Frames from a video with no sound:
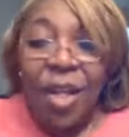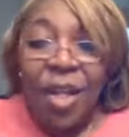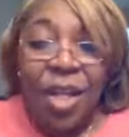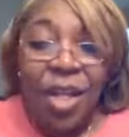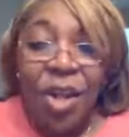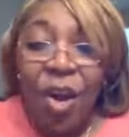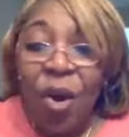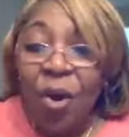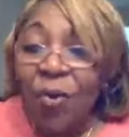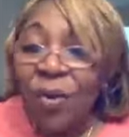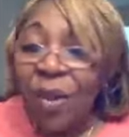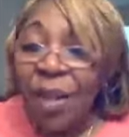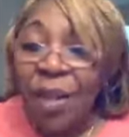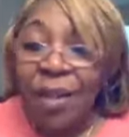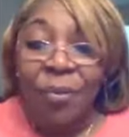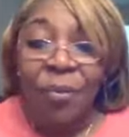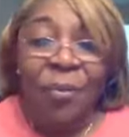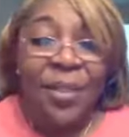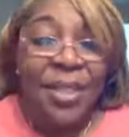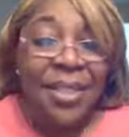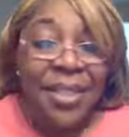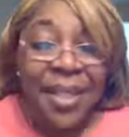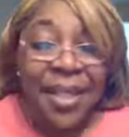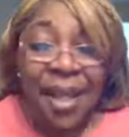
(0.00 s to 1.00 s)
You know,
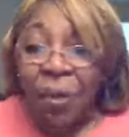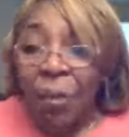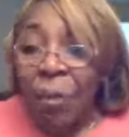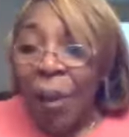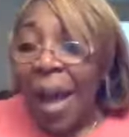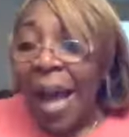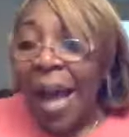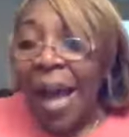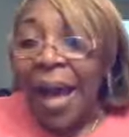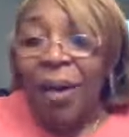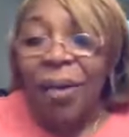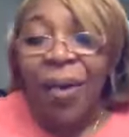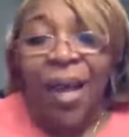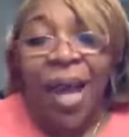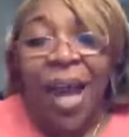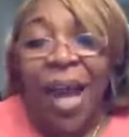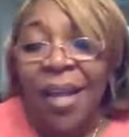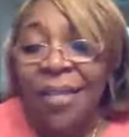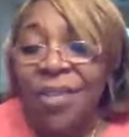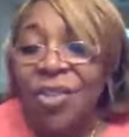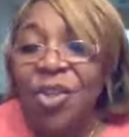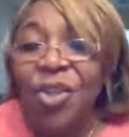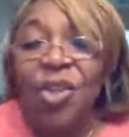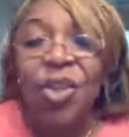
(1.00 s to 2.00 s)
it, we say, wow,
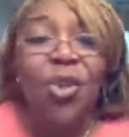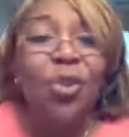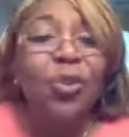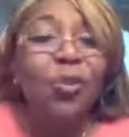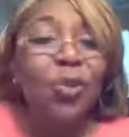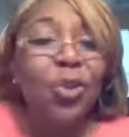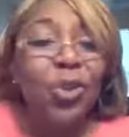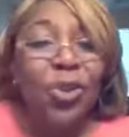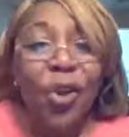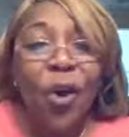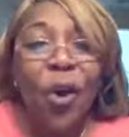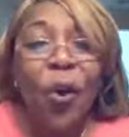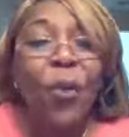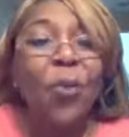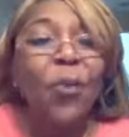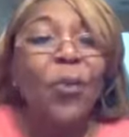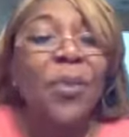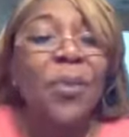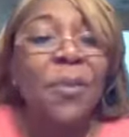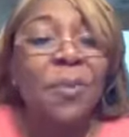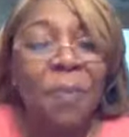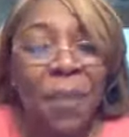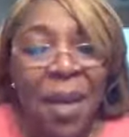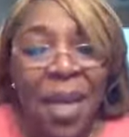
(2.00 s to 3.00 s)
God, so you
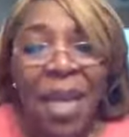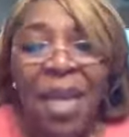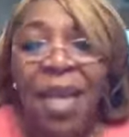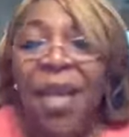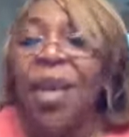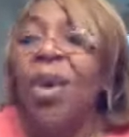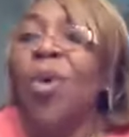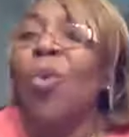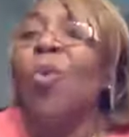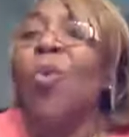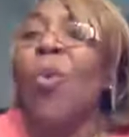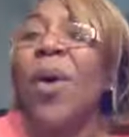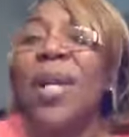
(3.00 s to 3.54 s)
chose me.